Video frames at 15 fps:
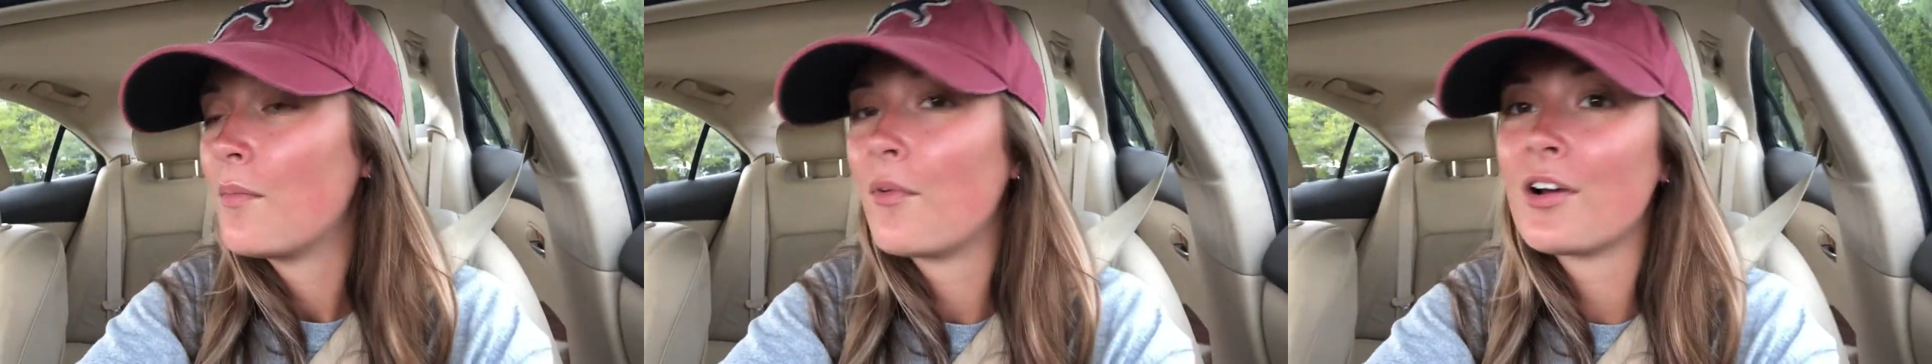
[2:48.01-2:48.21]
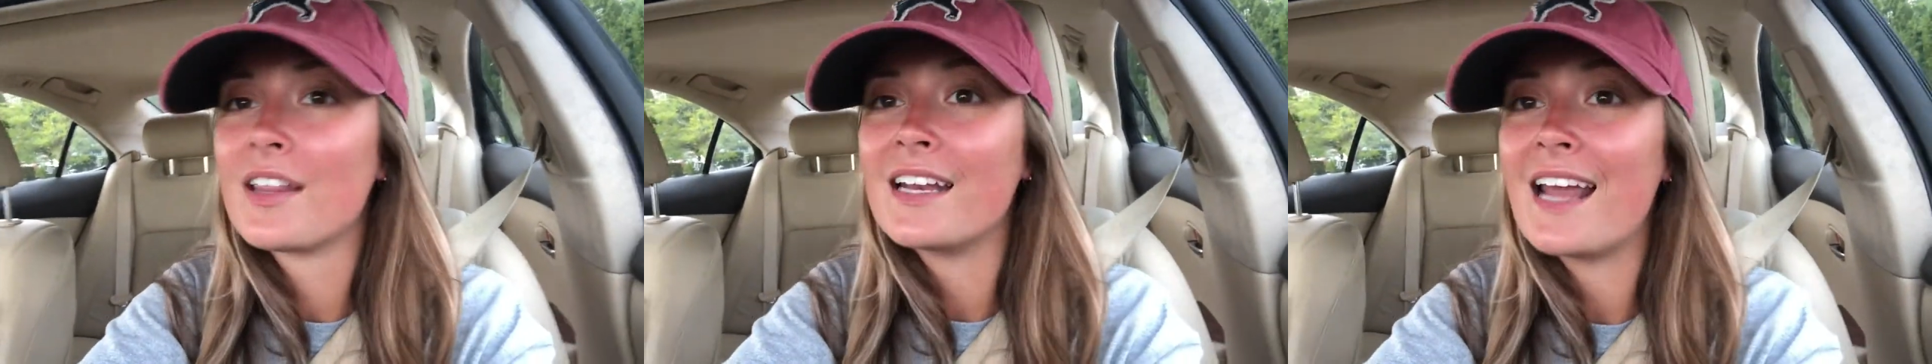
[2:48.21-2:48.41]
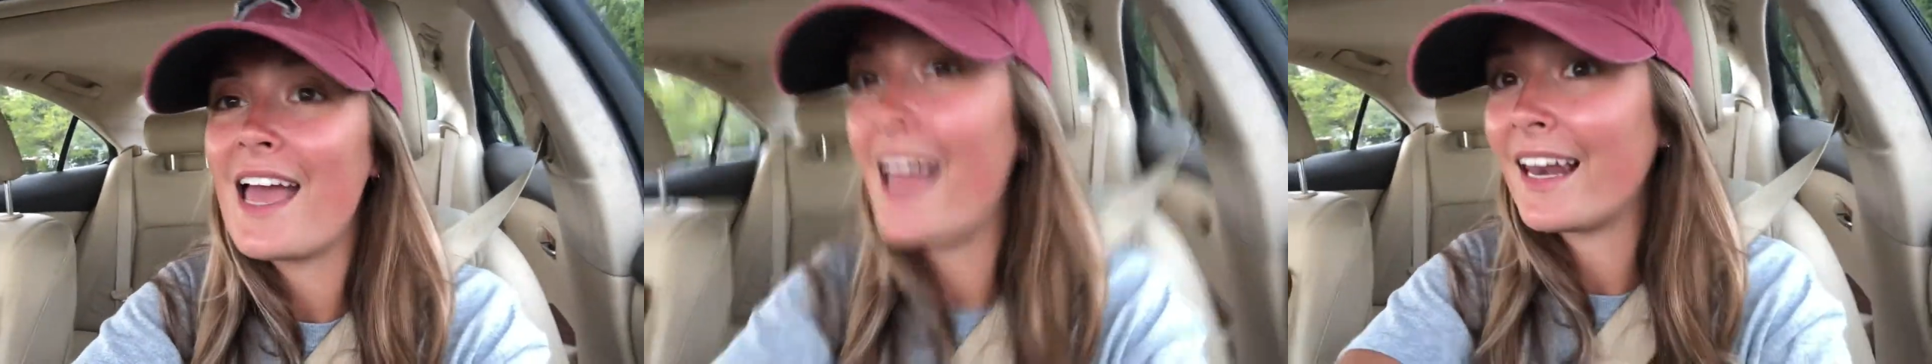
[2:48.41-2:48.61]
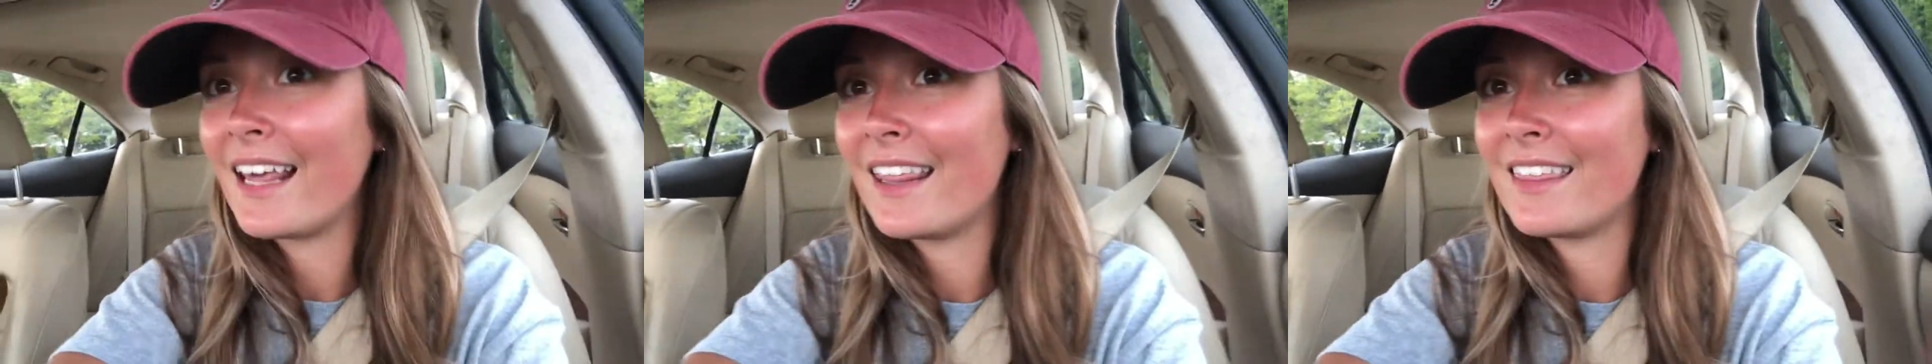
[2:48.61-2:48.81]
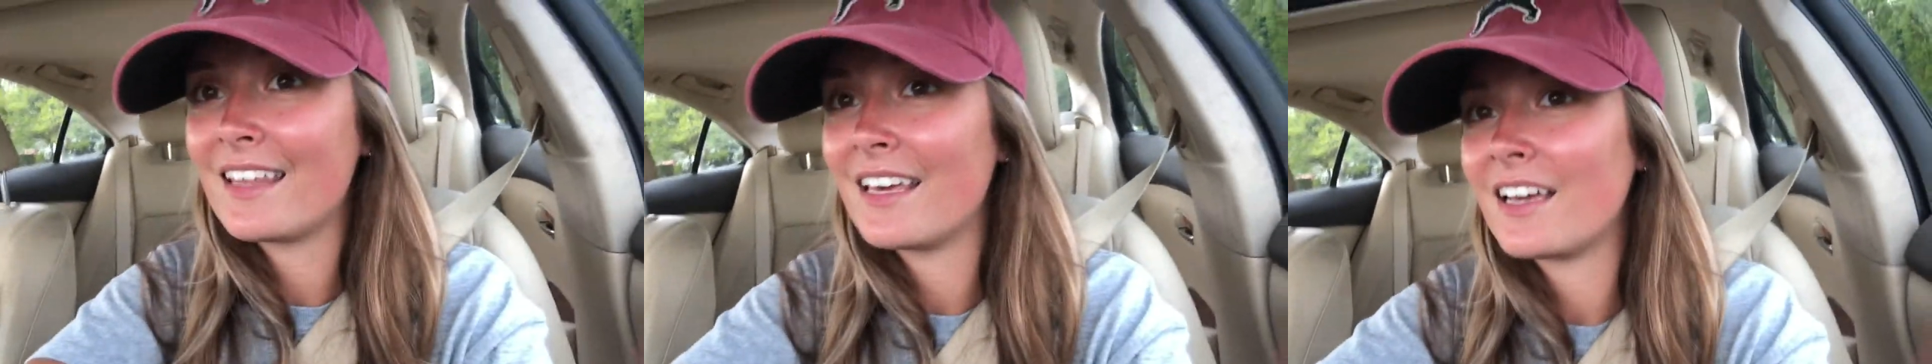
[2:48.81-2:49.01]
more than
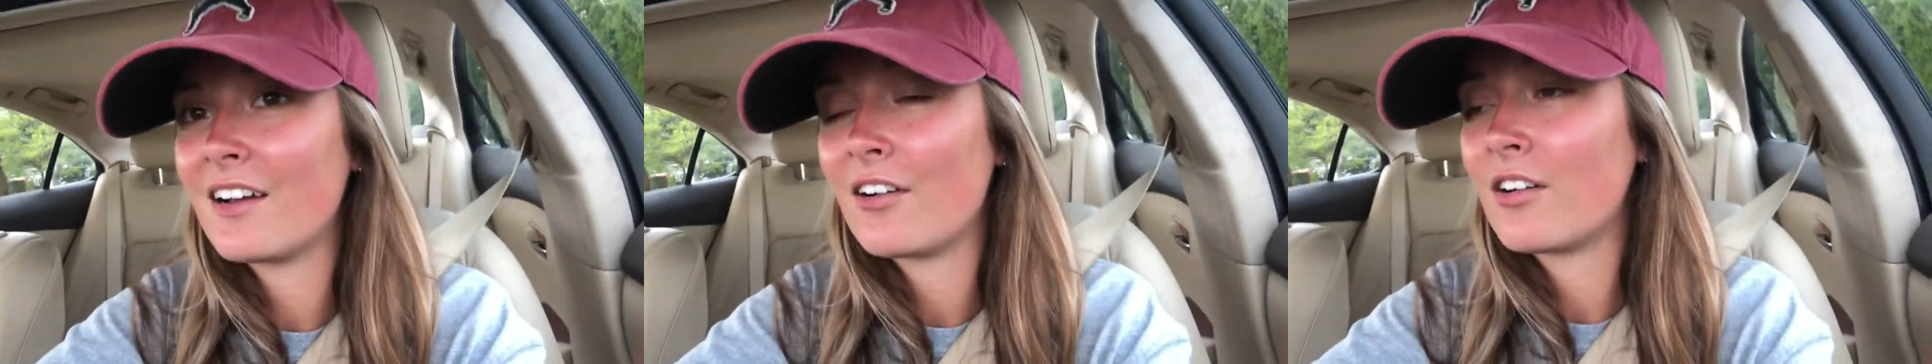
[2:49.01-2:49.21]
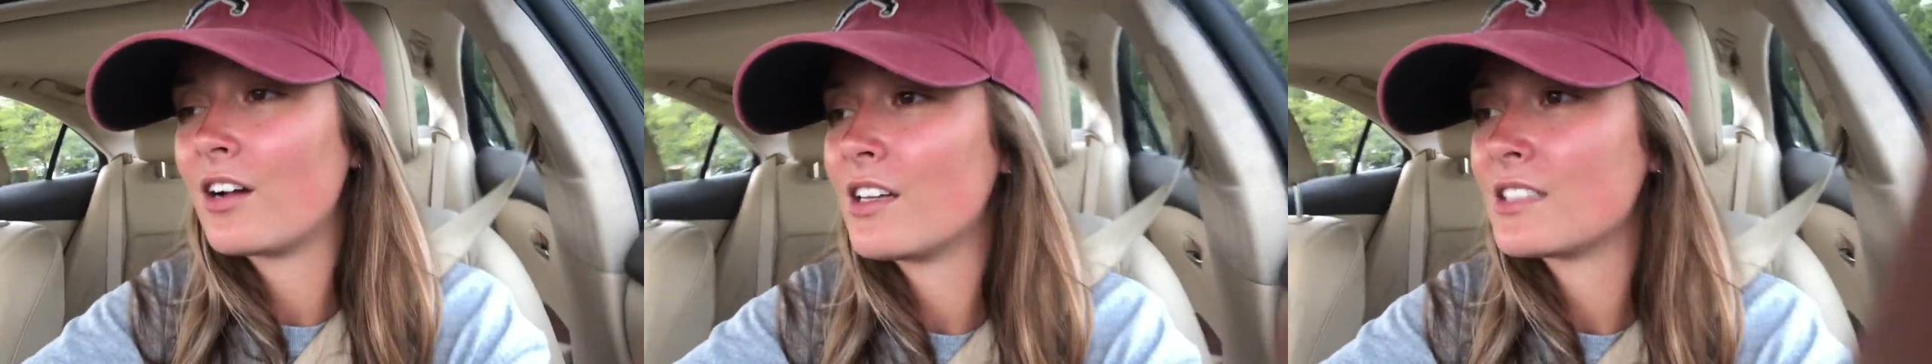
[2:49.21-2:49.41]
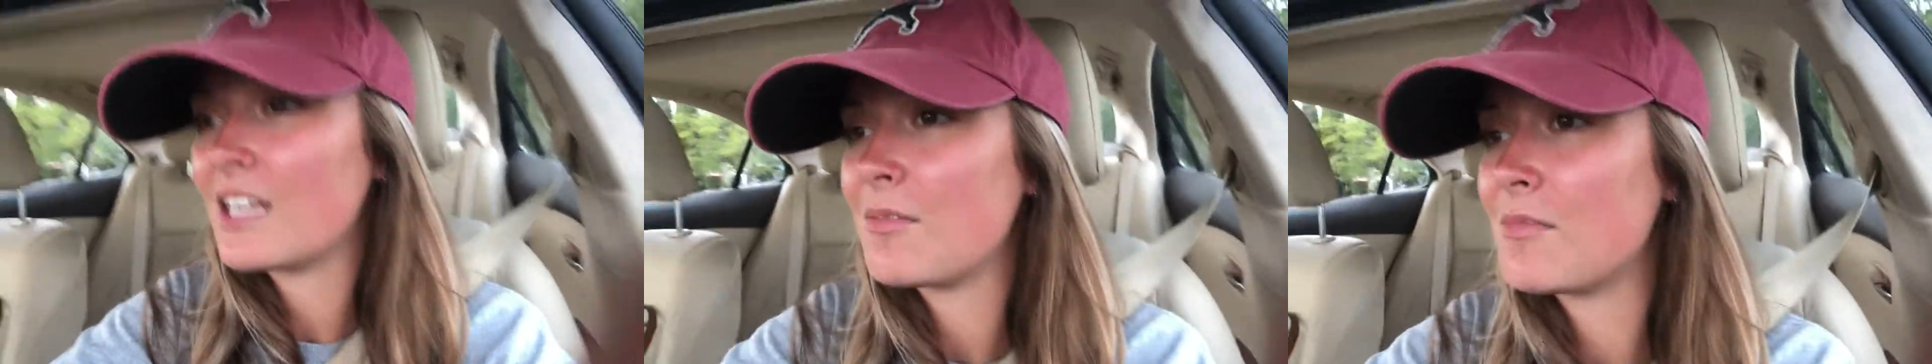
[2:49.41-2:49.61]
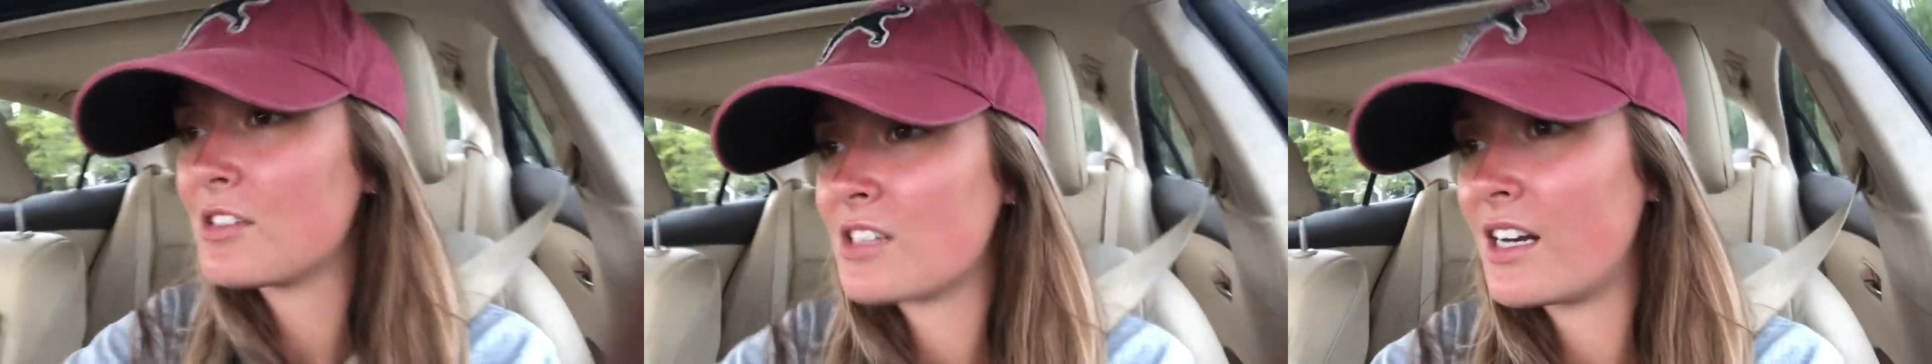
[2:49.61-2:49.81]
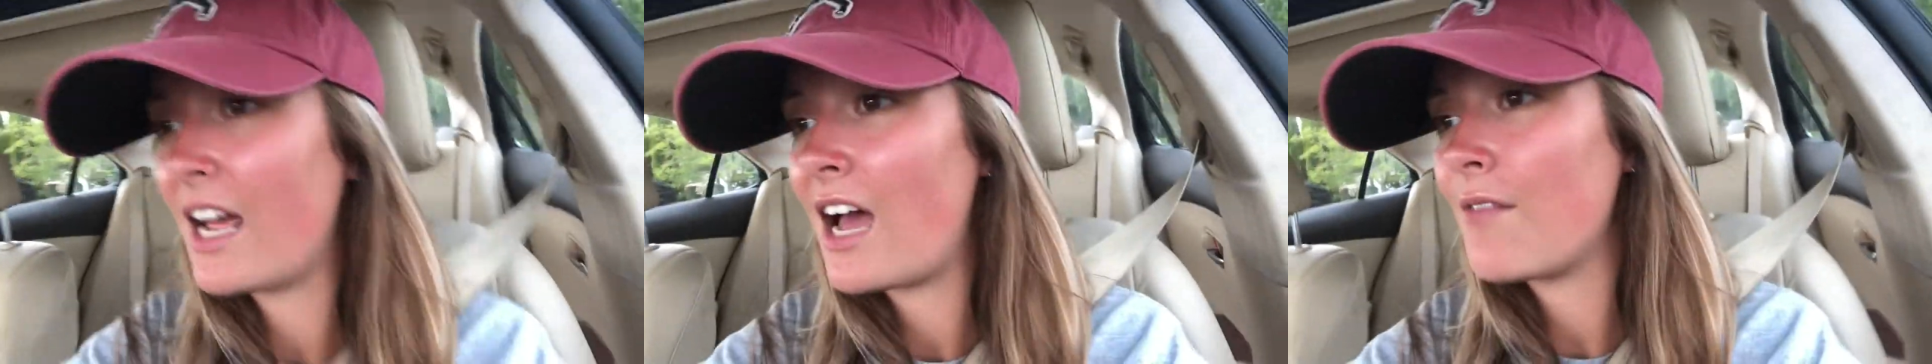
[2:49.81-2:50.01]
anything, or else I'm
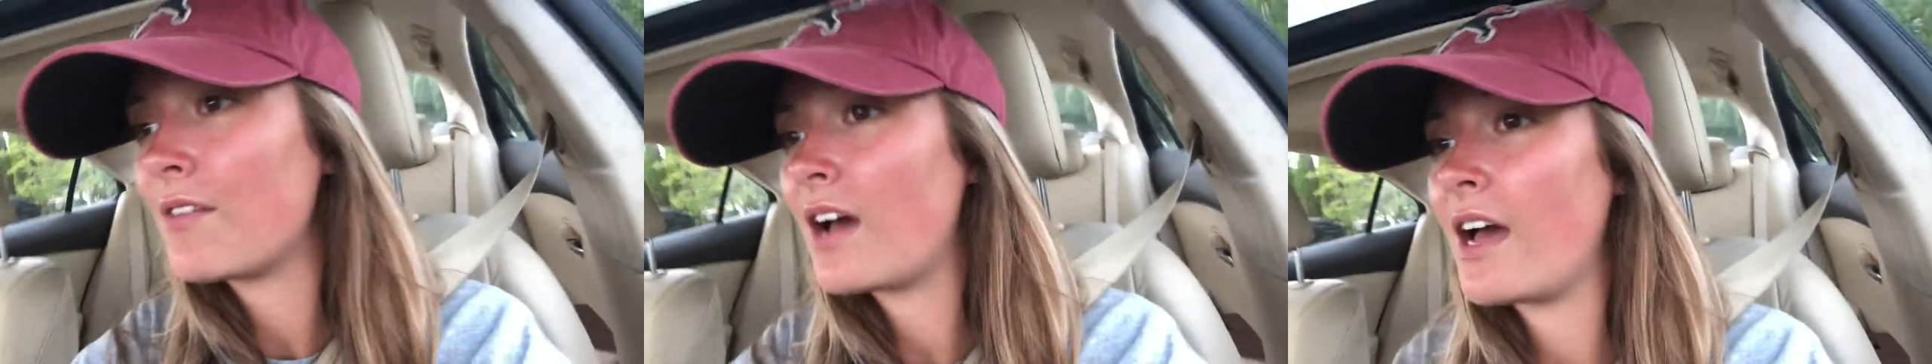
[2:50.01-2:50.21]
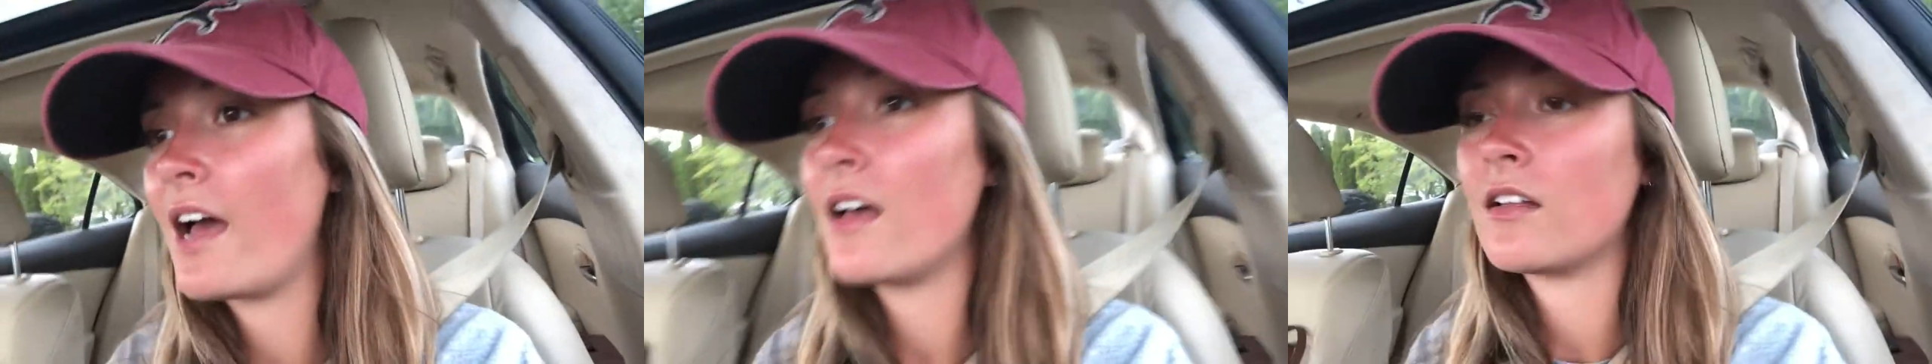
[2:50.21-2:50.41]
just gonna have a,